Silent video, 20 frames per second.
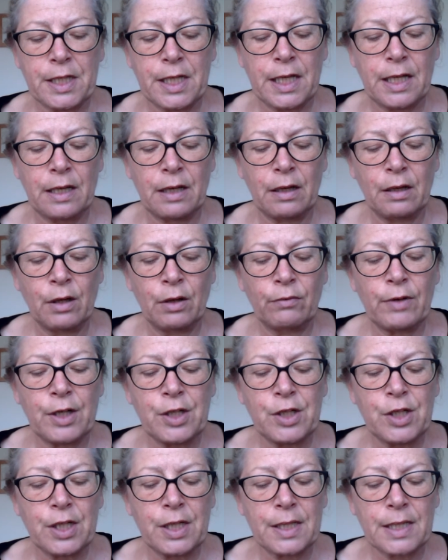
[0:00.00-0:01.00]
he,
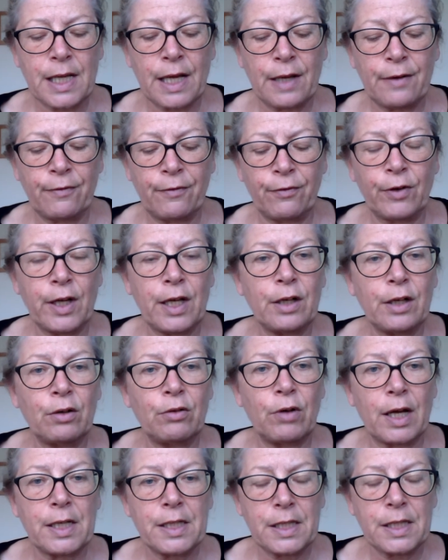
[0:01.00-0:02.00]
wrenching his head free and
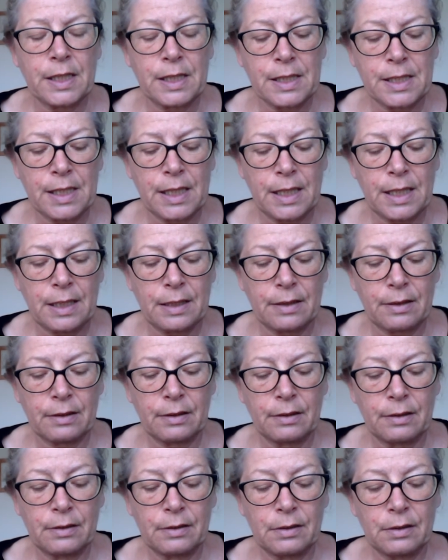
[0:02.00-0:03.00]
grinding his teeth.
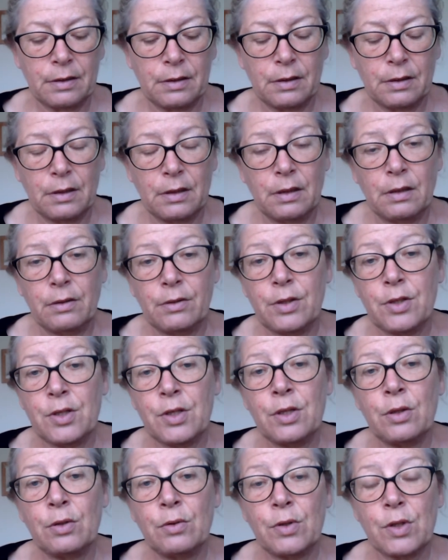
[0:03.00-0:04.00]
The
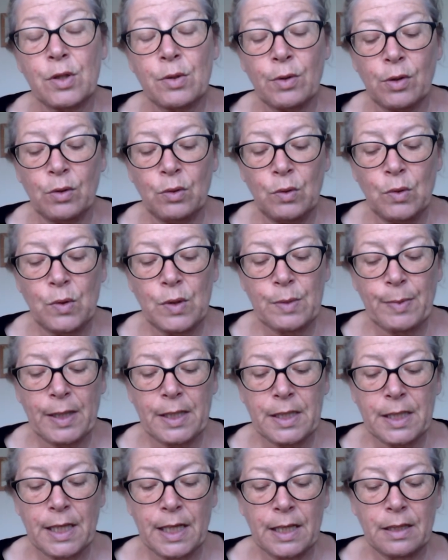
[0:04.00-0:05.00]
two, to a cool
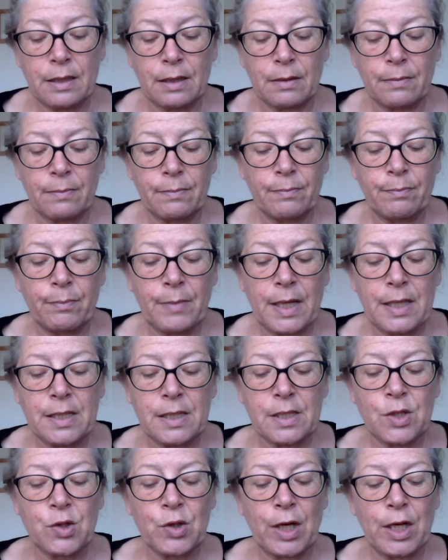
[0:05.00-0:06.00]
spectator, made a
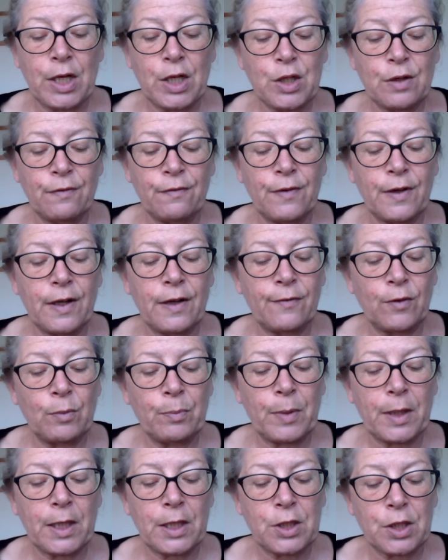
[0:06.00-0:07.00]
strange and fearful
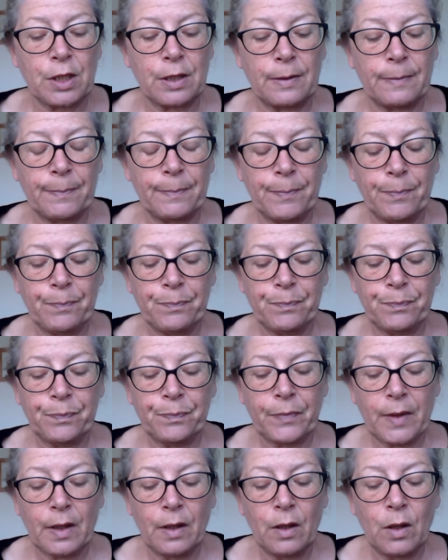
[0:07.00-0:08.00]
picture.
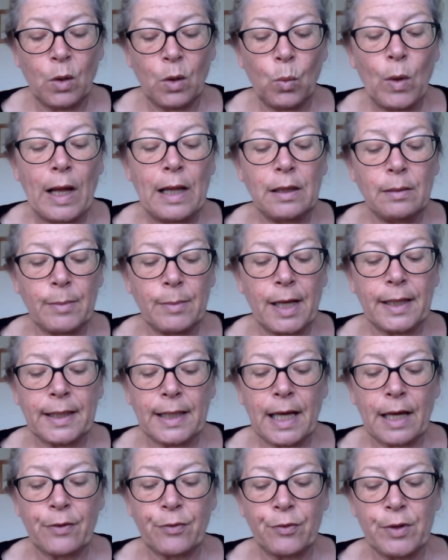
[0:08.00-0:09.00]
Well might
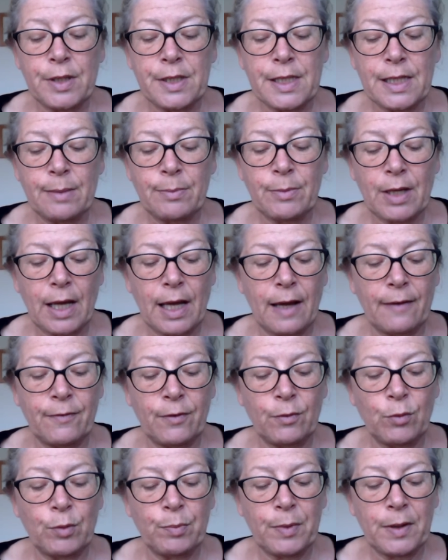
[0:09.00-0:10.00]
Catherine deem that
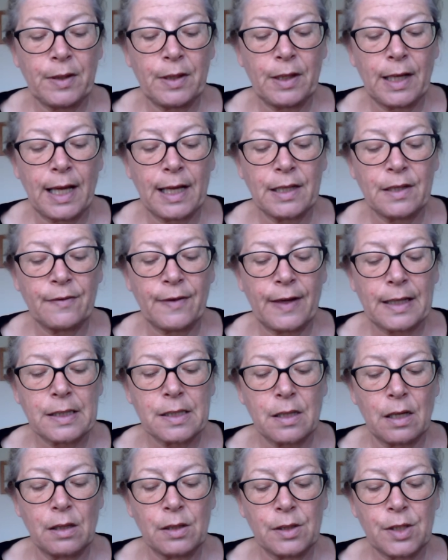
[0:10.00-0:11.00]
heaven would be the land of
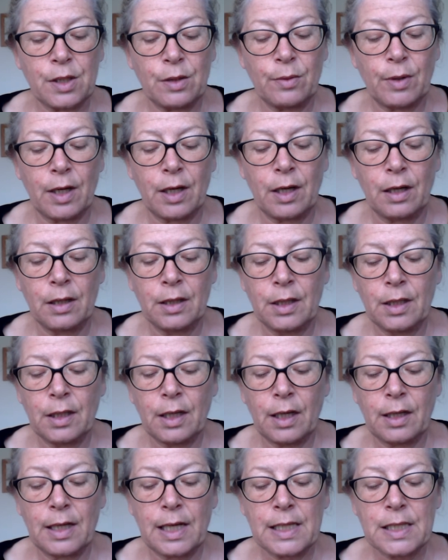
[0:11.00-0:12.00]
exile to her,
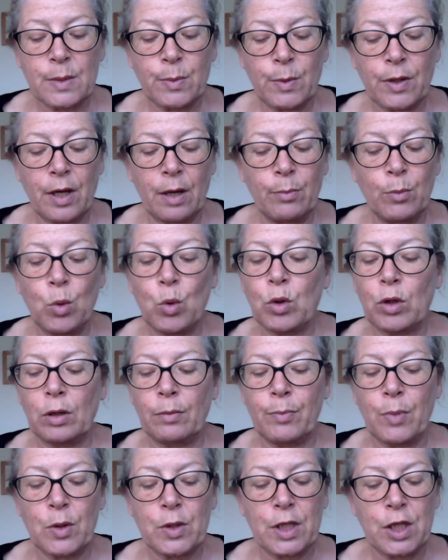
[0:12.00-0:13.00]
unless with her mortal
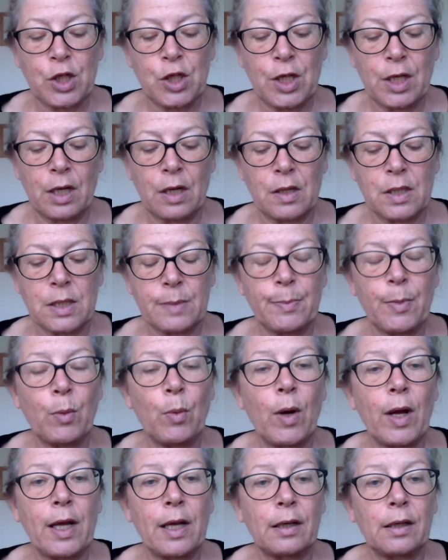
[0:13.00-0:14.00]
body she cast
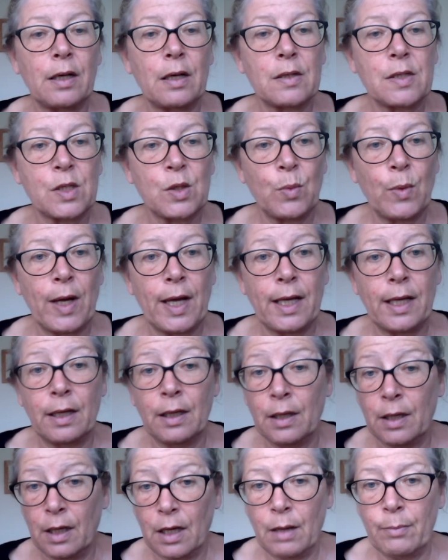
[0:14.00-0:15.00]
away
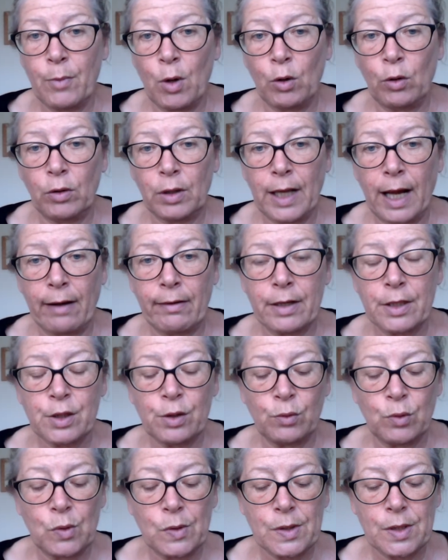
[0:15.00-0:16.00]
her moral
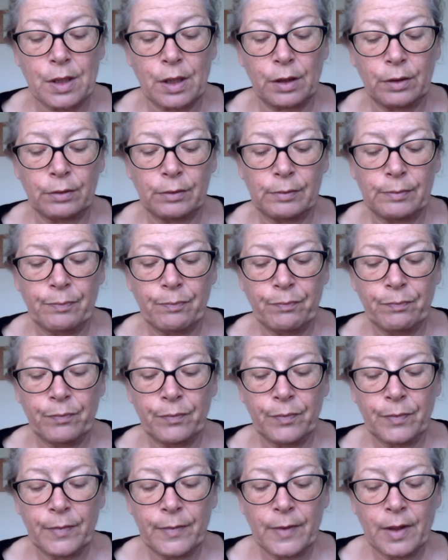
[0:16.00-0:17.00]
character also.
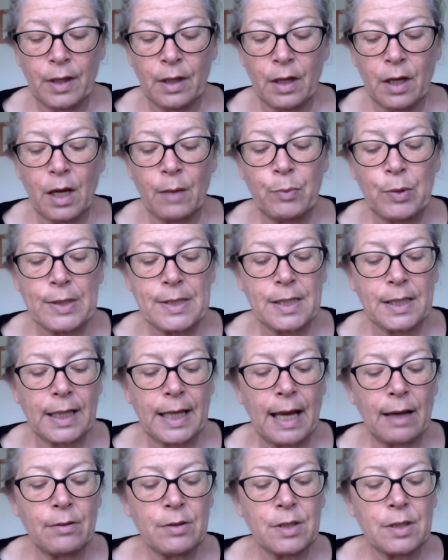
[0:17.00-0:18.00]
Her present
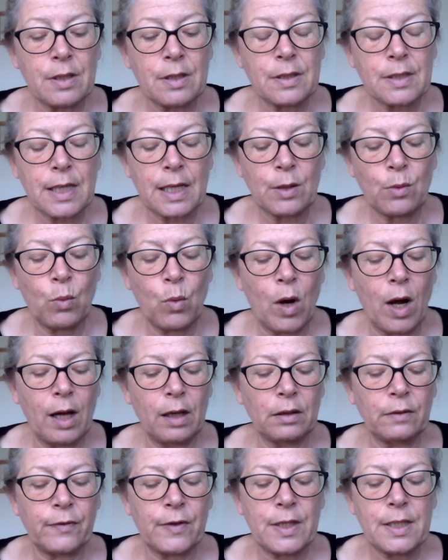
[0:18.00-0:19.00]
countenance had a
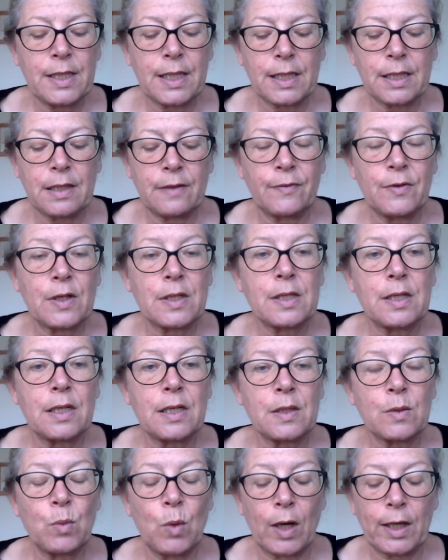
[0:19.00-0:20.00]
wild vindictiveness in
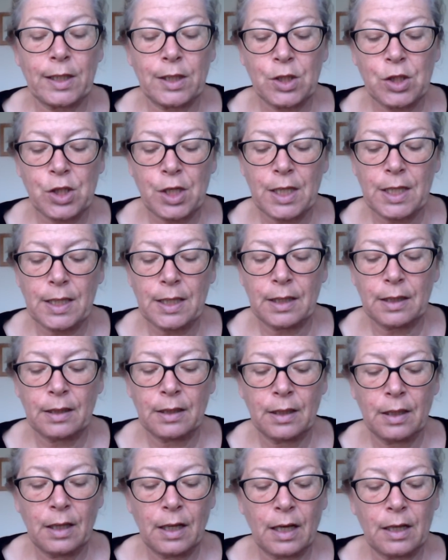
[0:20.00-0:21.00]
its white cheek,
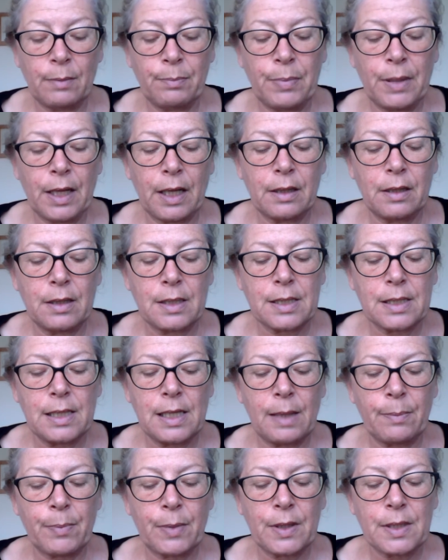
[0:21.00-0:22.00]
and a bloodless
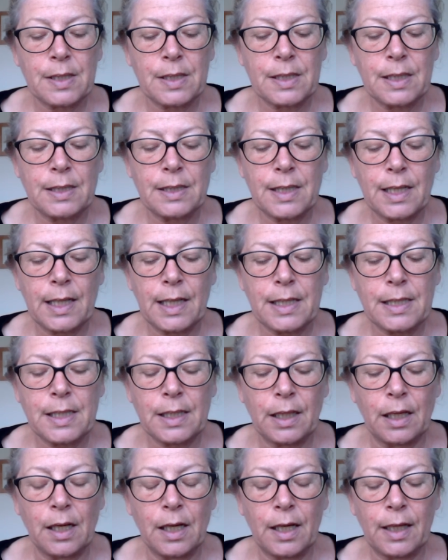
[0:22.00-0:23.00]
lip and a
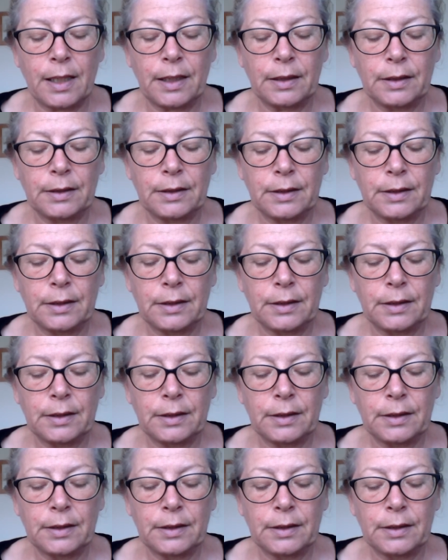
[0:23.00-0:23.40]
scintillating eye,